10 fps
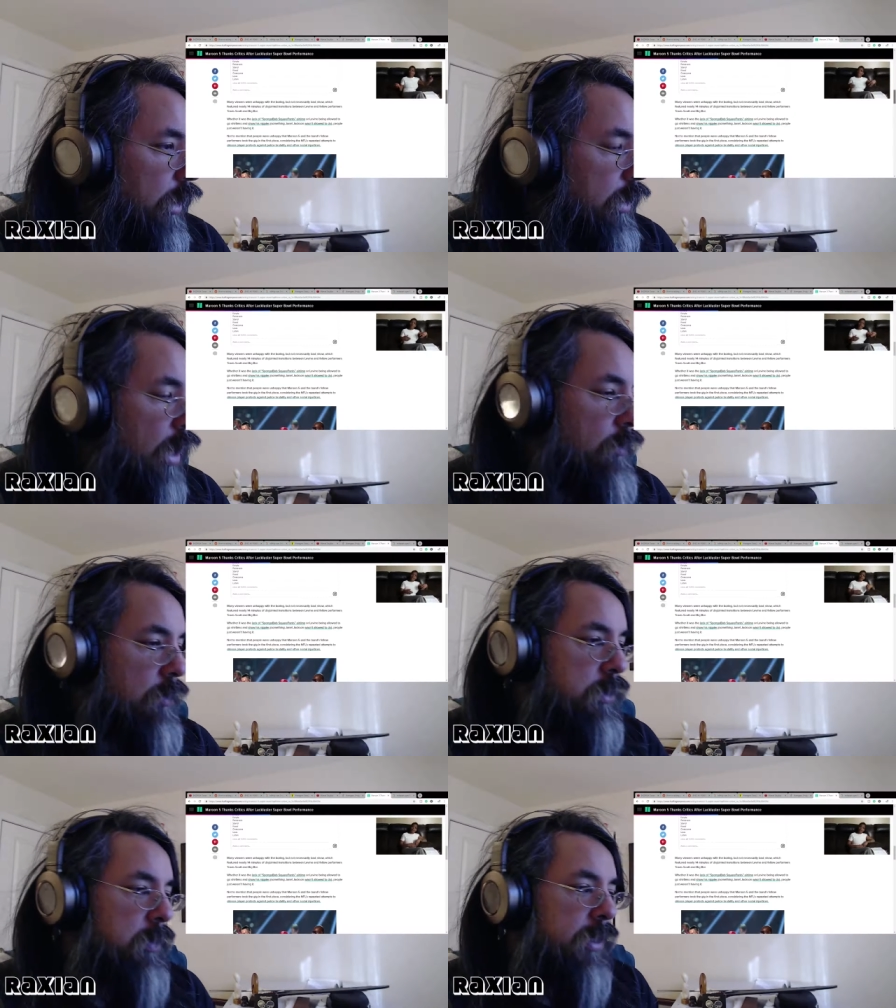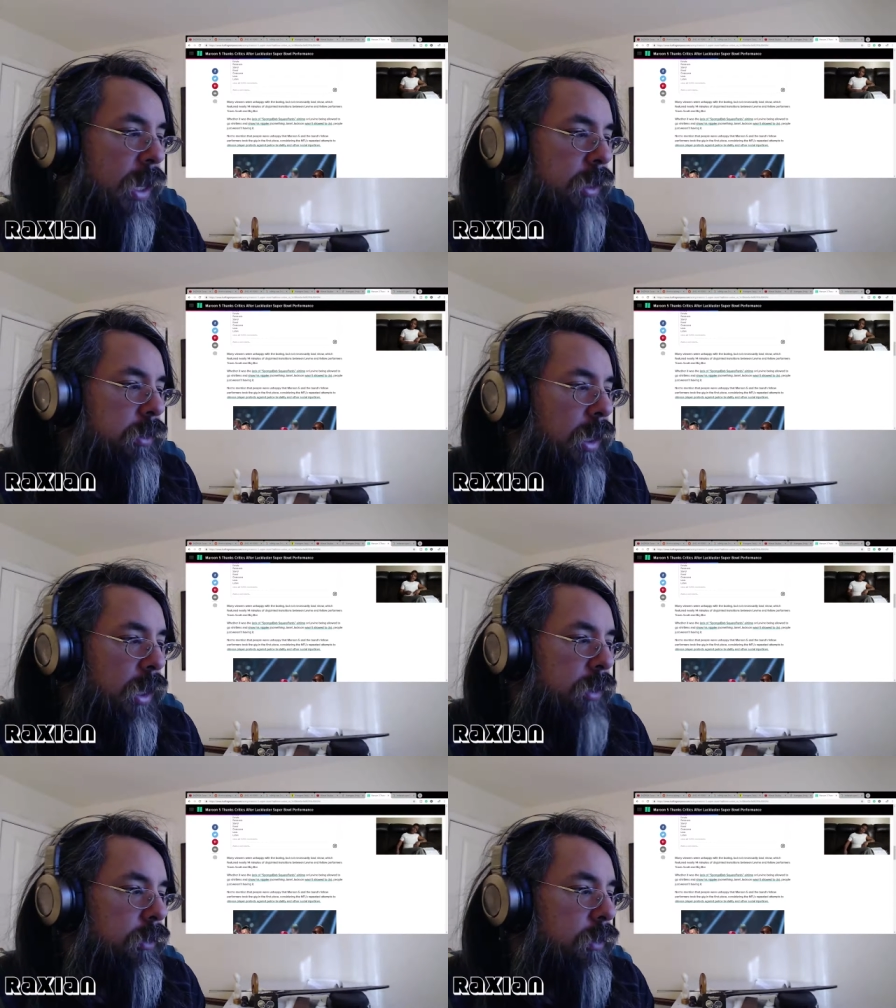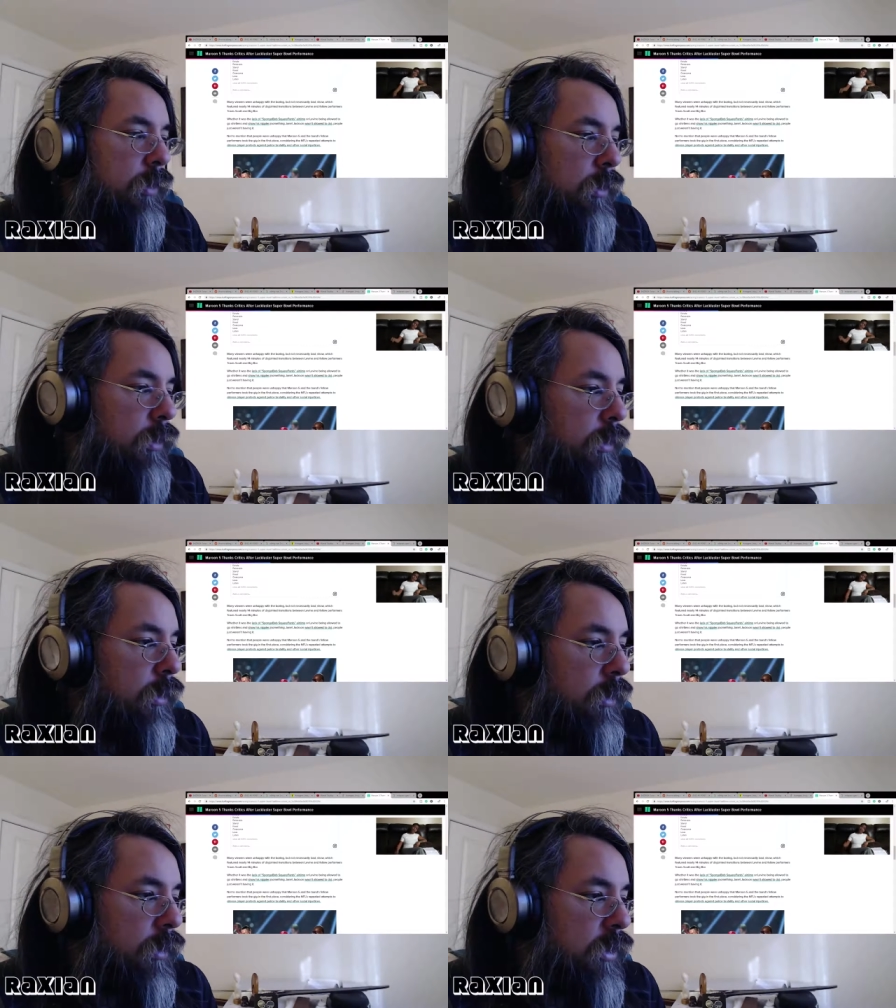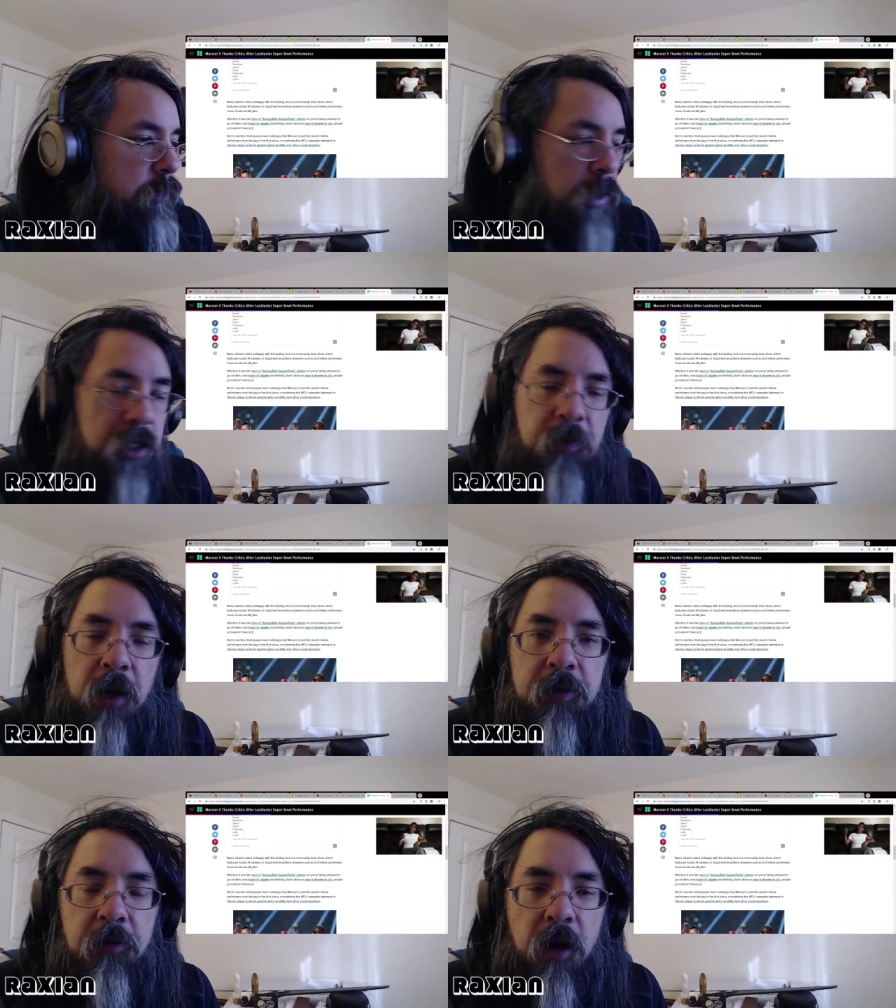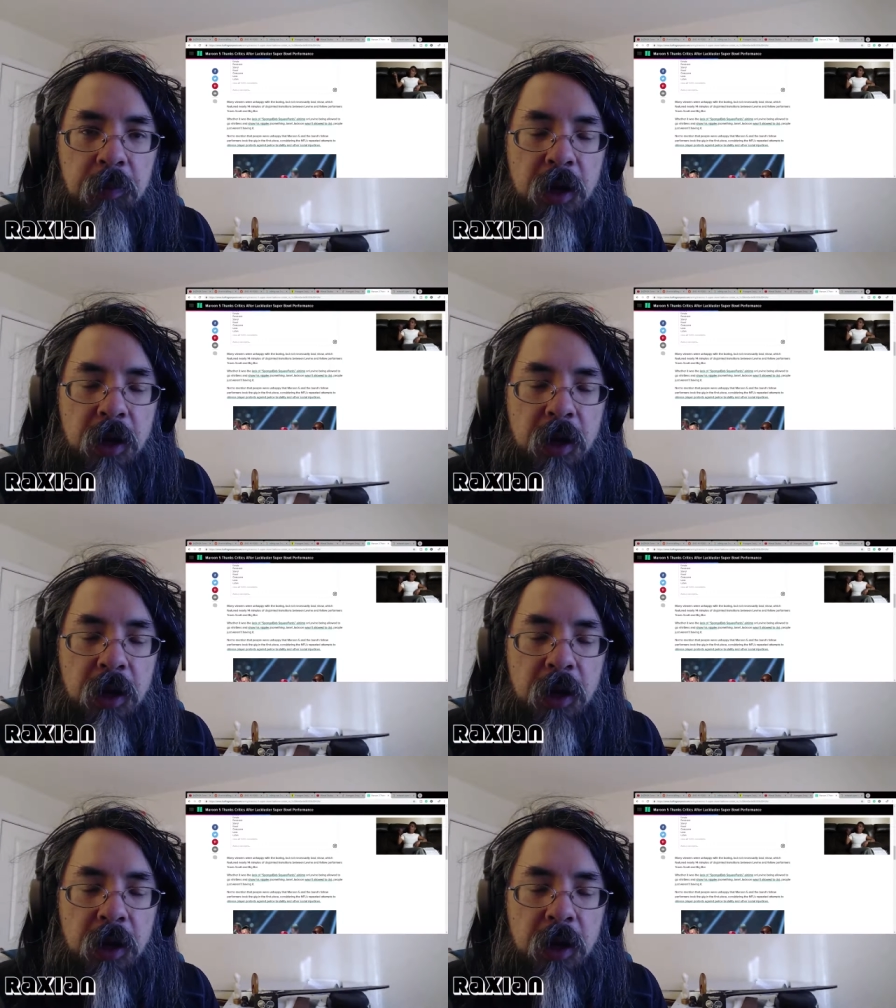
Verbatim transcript: Now, what was with that that SpongeBob SquarePants?